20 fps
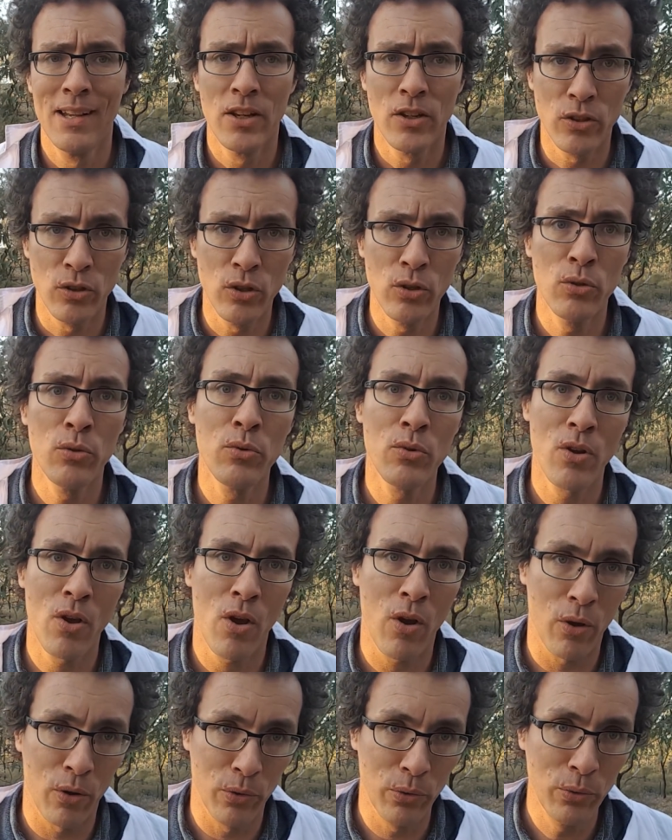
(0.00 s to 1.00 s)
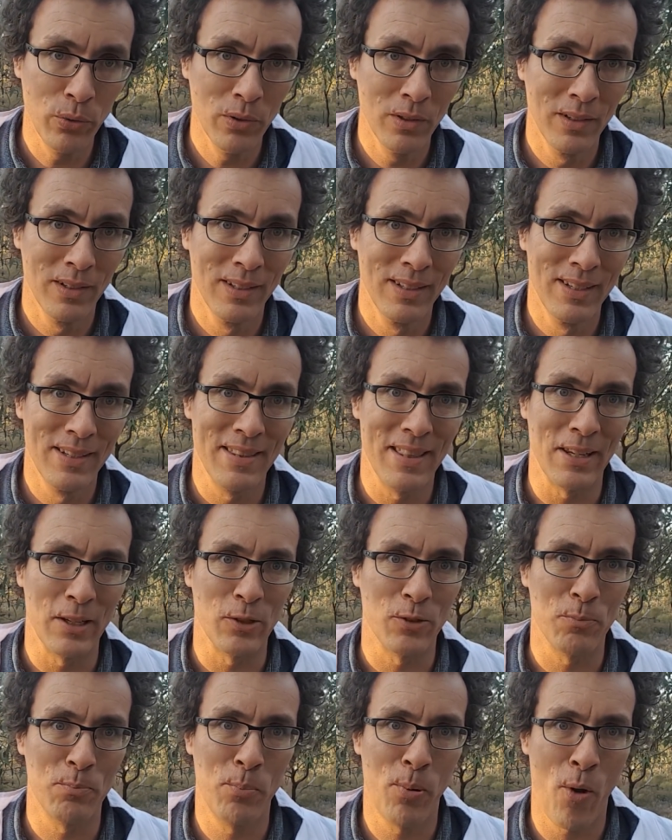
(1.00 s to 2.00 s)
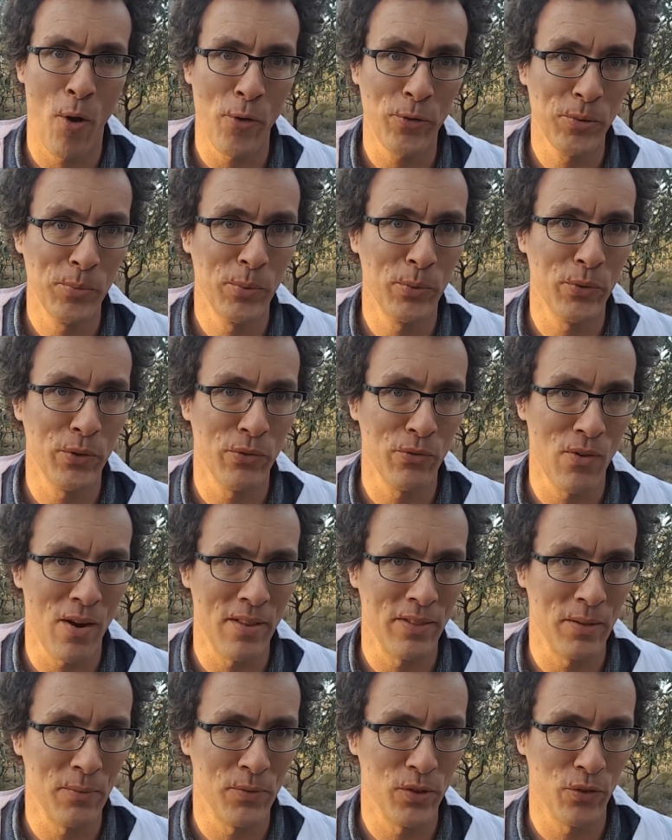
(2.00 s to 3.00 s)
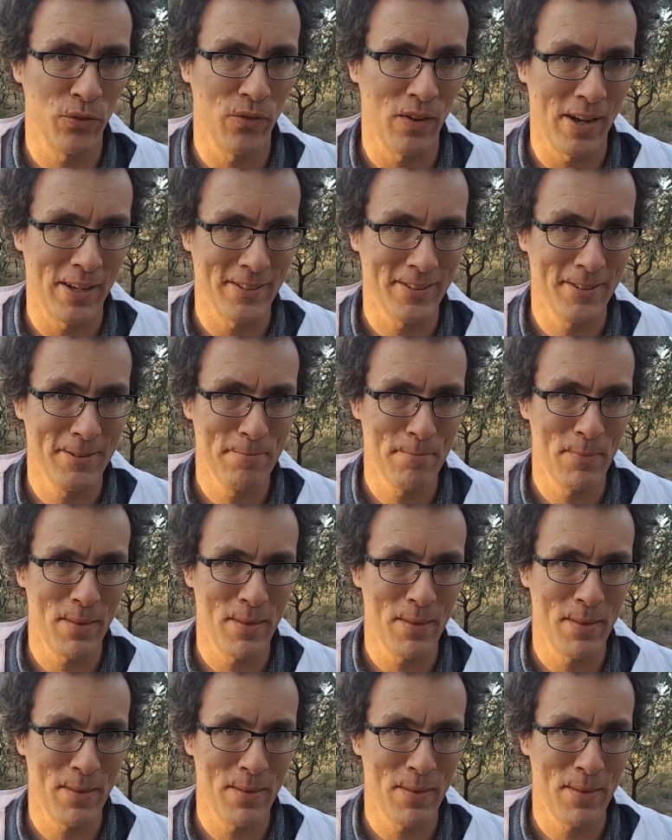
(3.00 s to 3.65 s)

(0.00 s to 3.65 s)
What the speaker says: you know that it's possible to run them too fast.